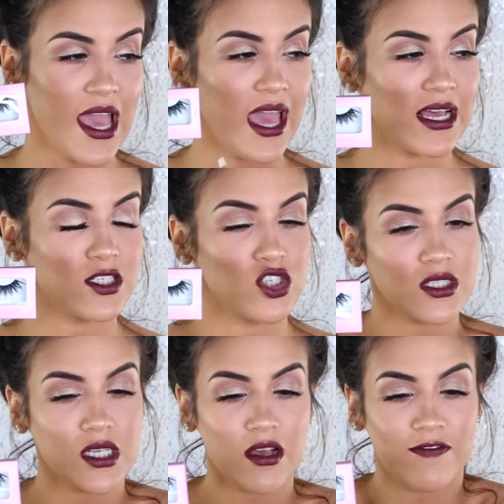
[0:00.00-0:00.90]
It has
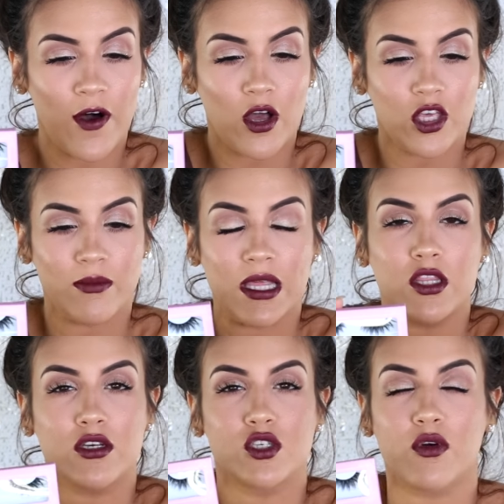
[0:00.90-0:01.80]
just enough volume. It
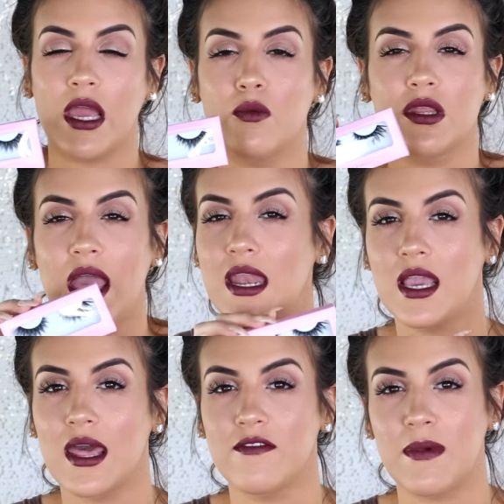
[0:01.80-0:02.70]
looks great with any
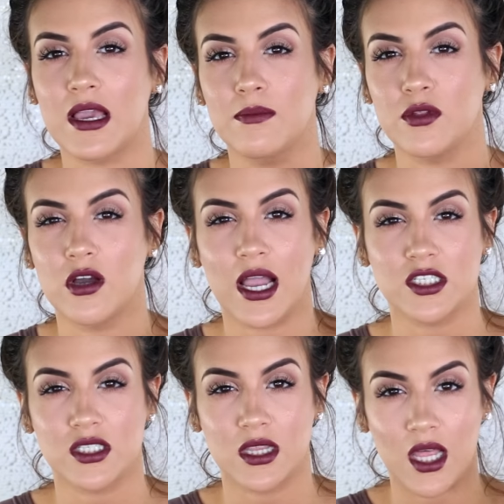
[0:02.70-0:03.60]
kind of makeup look. I
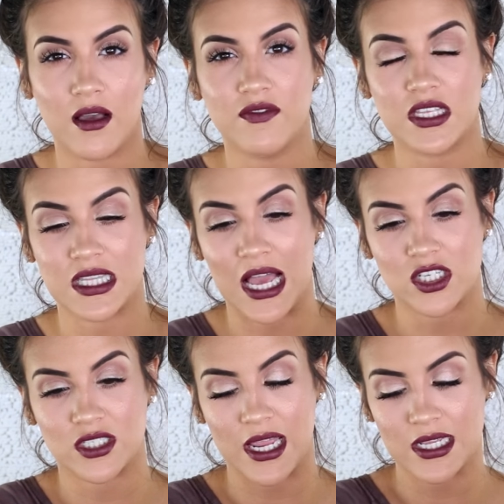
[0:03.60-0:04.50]
just love these
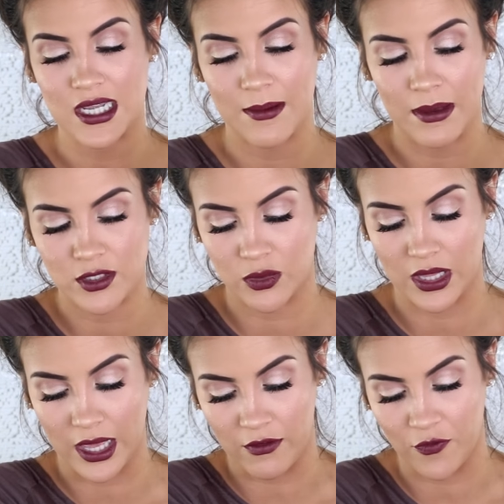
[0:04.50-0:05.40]
lashes. Anytime I'm doing
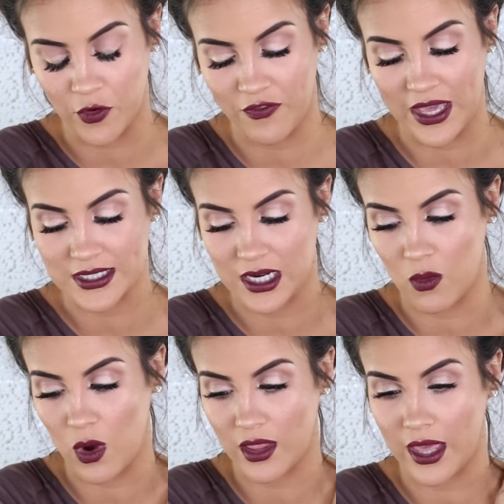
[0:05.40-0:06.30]
like a full face and I
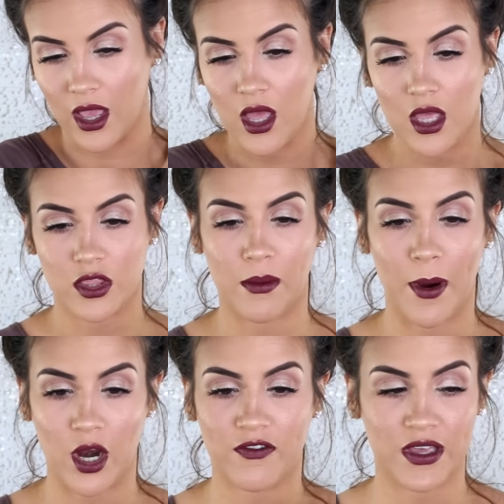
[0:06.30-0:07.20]
want like the
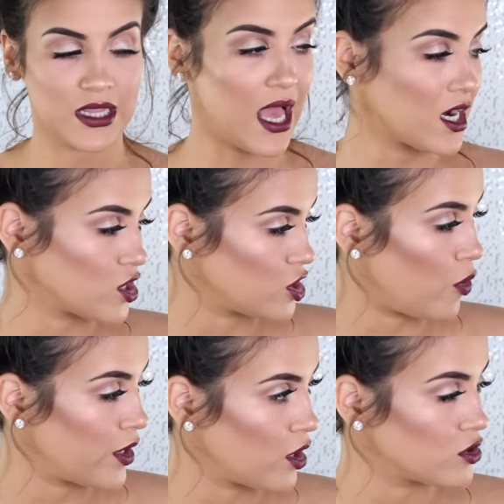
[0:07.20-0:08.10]
perfect lash and I
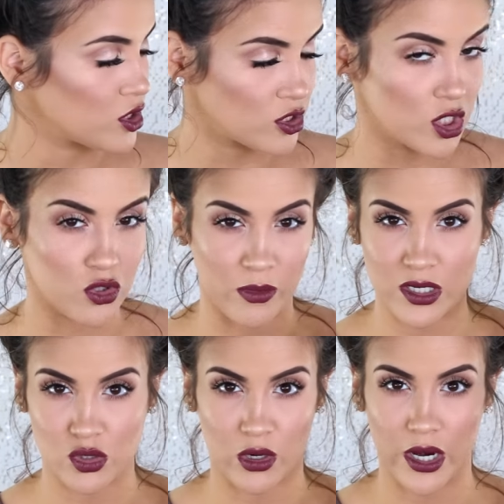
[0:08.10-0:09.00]
don't want to go searching through
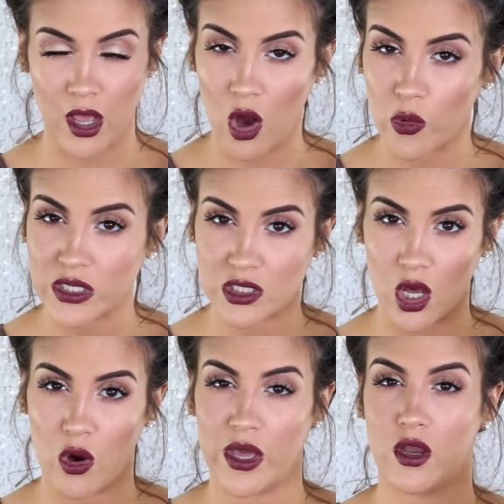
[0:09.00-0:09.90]
my drawer, I always
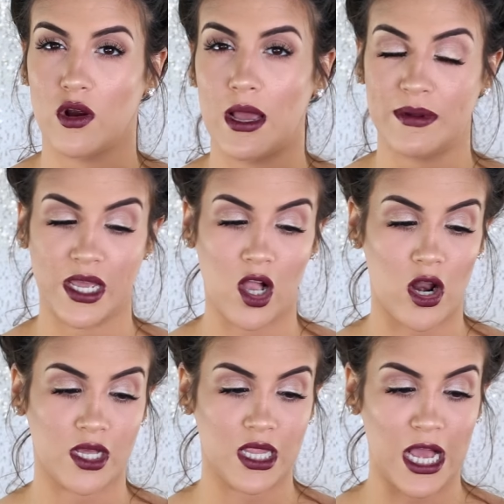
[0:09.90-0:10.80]
go and grab an
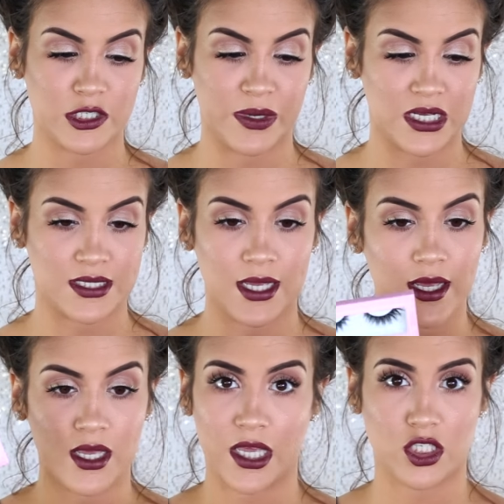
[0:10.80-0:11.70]
iconic lash because
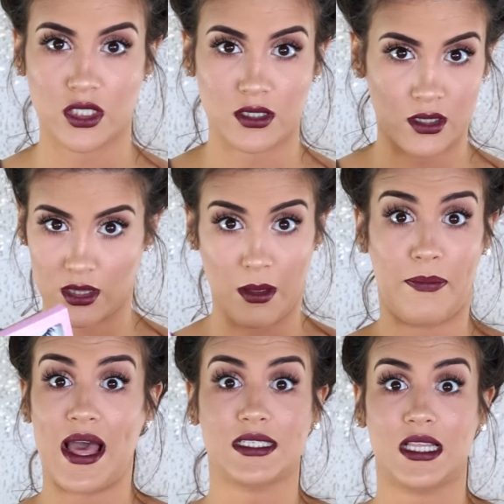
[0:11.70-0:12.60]
it's just the
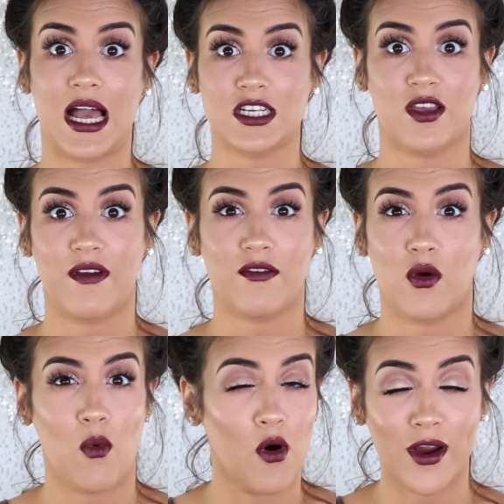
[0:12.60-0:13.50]
best lash I've
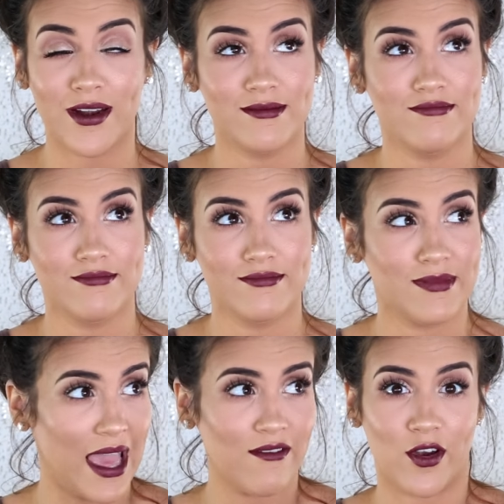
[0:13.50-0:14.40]
ever worn
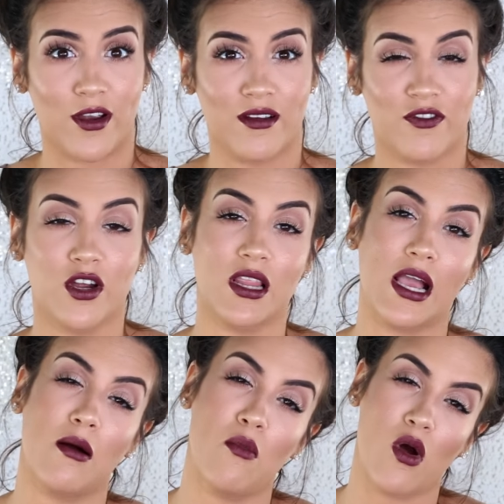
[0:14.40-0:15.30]
ever for
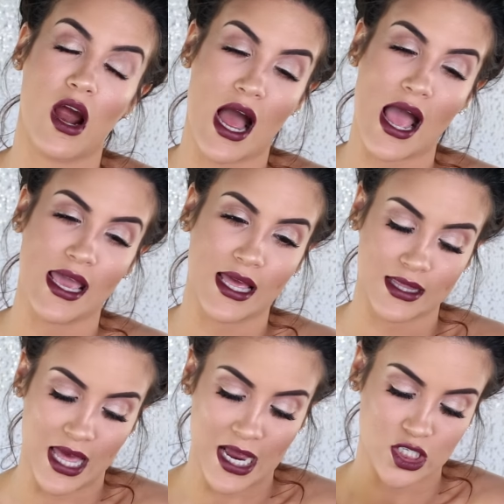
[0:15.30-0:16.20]
like a more
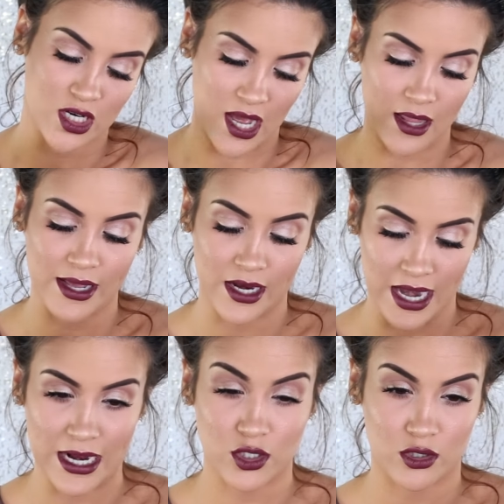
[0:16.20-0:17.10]
high-end lash and not like a
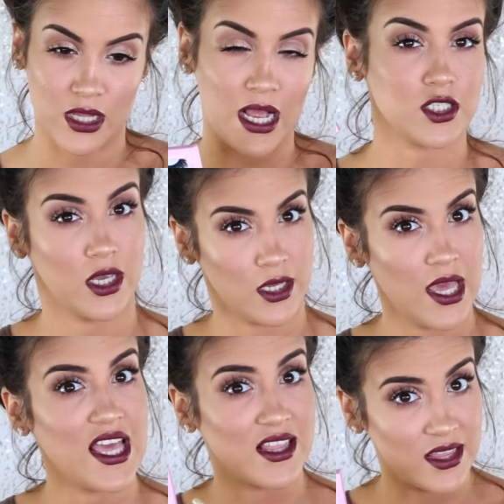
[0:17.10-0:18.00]
natural lash like
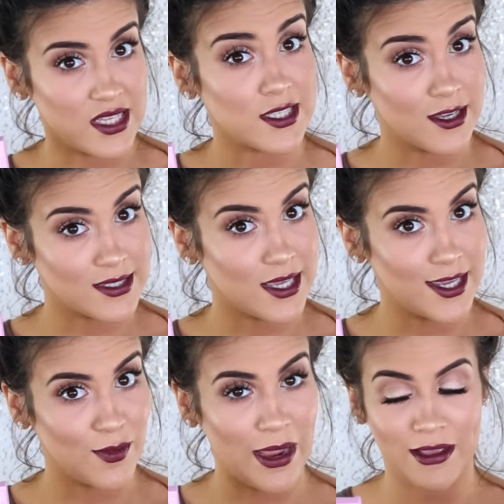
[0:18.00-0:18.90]
this looks like
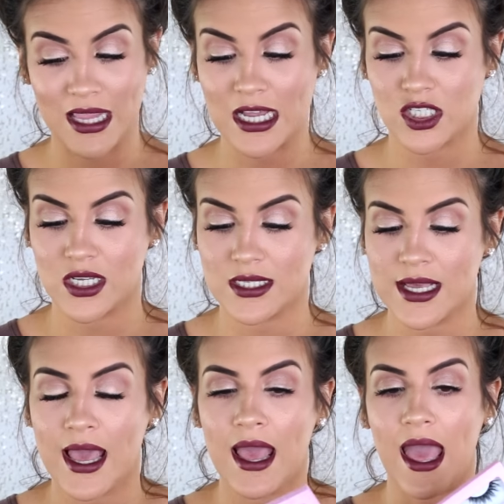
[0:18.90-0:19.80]
you're wearing lashes
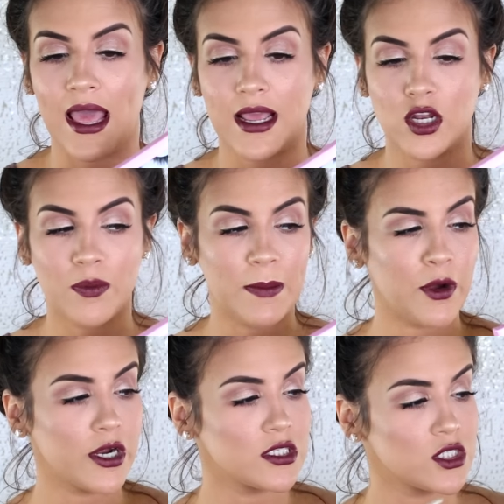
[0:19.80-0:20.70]
and I know
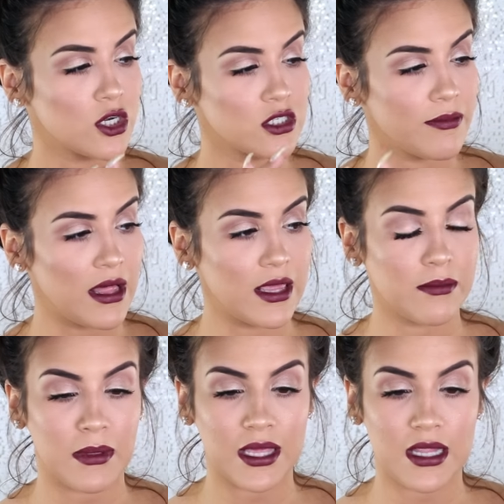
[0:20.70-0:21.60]
people are concerned about
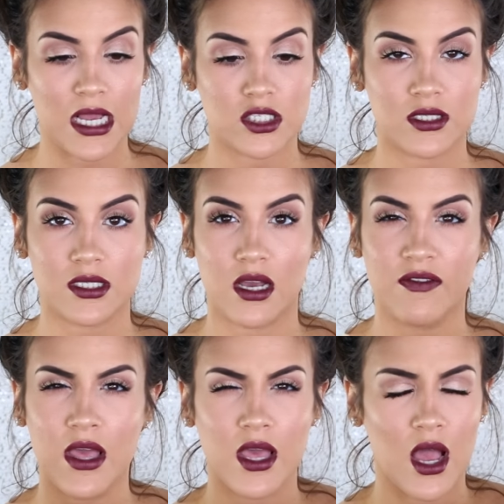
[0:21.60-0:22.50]
like mink lashes and
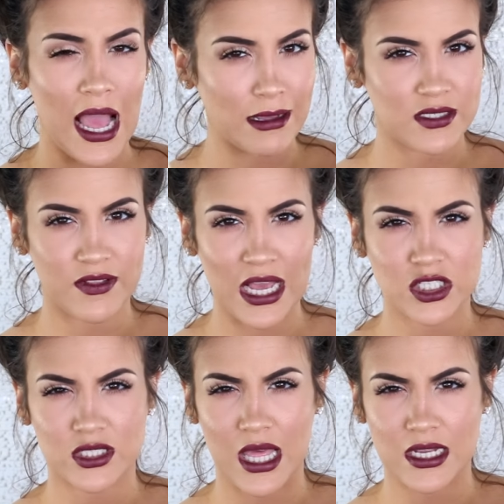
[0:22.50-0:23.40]
stuff House of
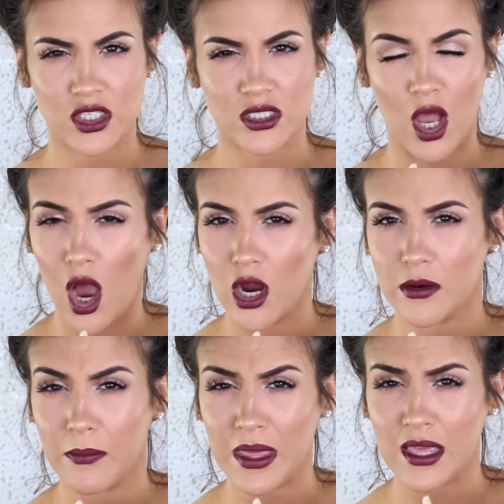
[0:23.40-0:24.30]
Lashes lashes
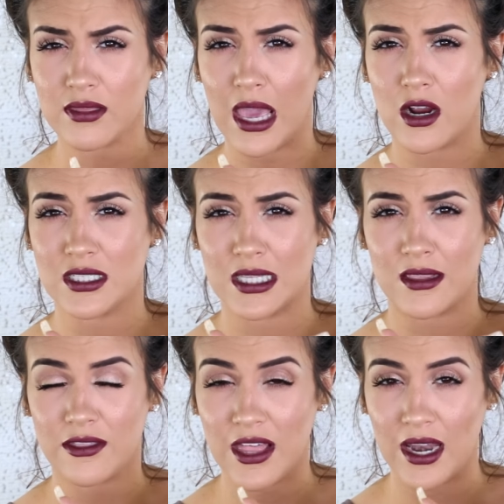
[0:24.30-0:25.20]
aren't mink. They are
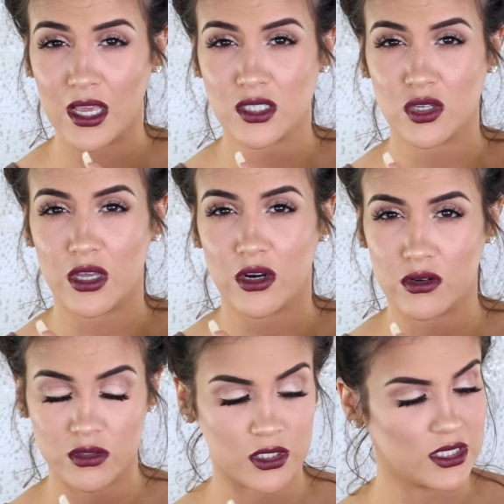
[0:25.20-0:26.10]
synthetic, so they're
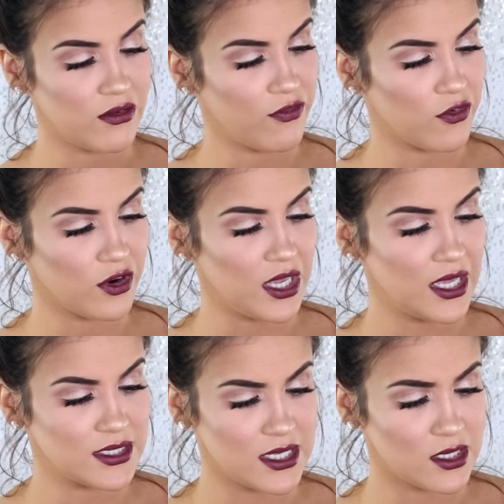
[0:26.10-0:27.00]
cruelty
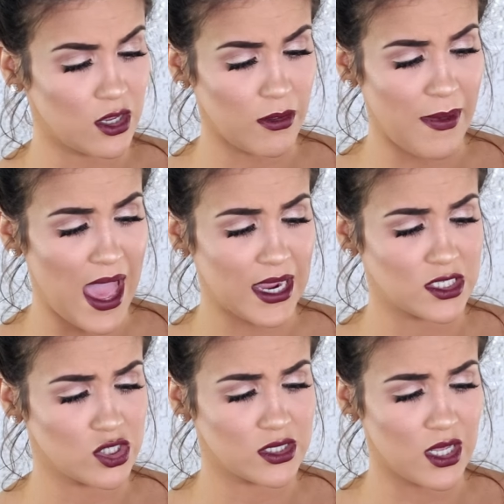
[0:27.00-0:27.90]
free. It says it on the back.
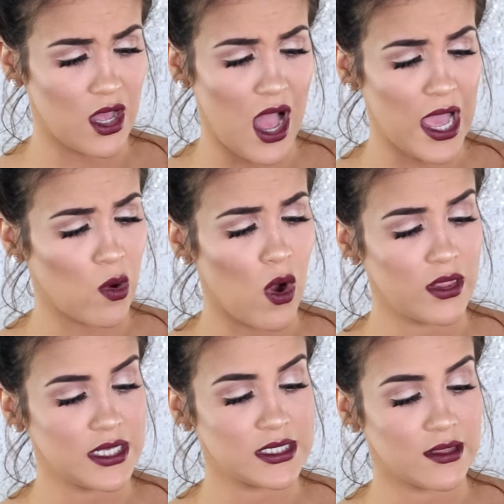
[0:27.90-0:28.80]
It's just a high
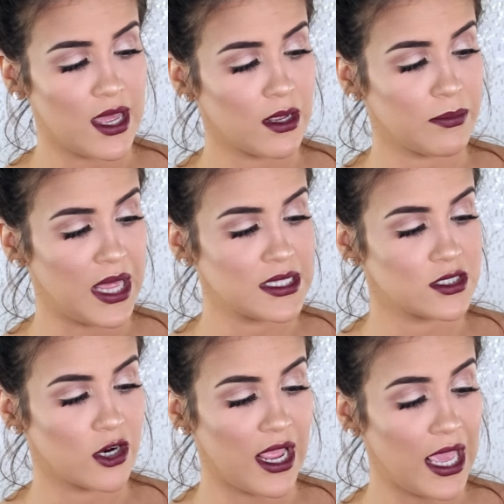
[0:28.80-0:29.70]
quality synthetic blends.
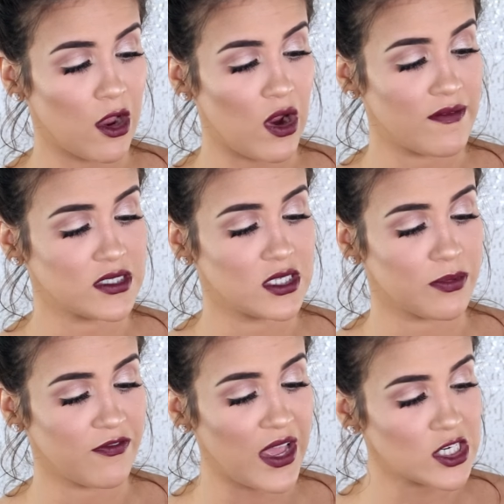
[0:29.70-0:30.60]
They're handcrafted to
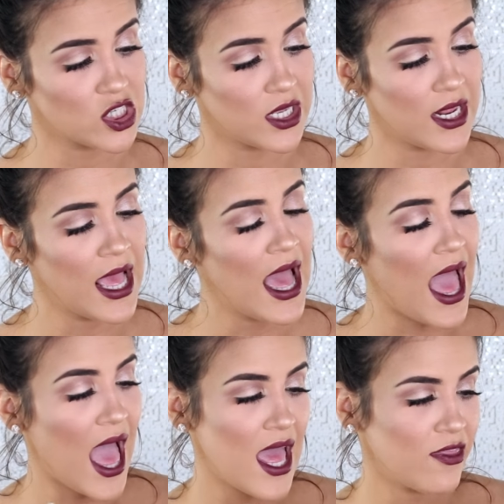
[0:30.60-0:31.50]
perfection
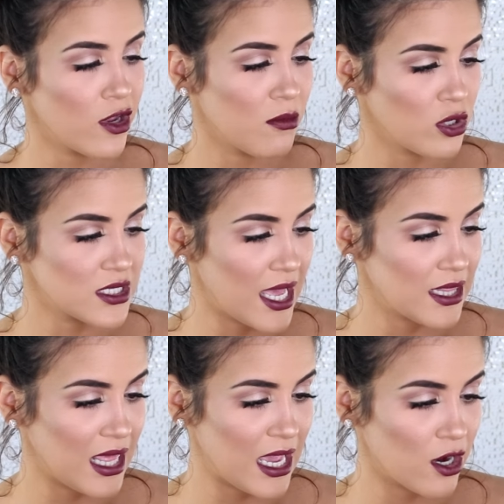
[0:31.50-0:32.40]
and they're
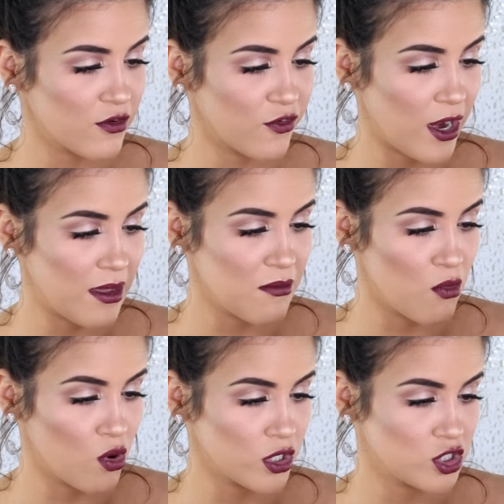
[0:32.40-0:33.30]
multi-layered for a
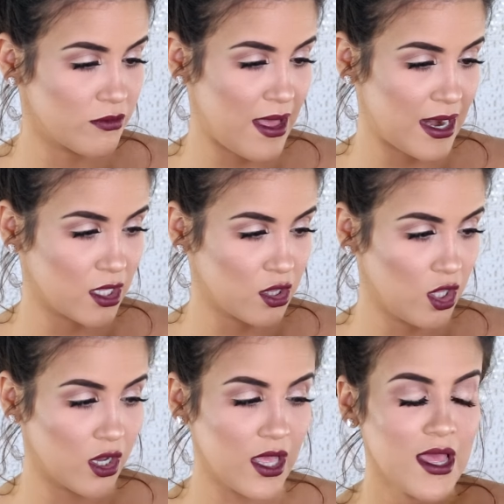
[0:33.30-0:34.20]
more dramatic
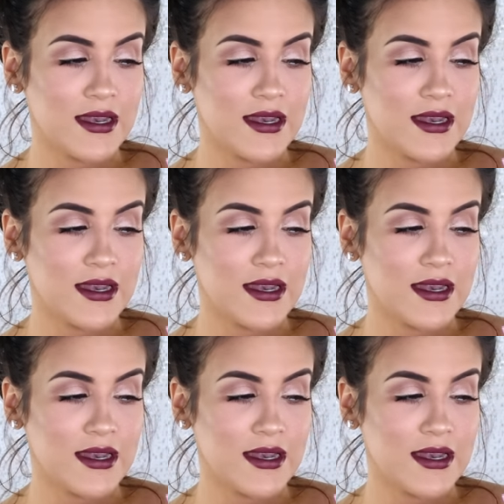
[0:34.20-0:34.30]
look.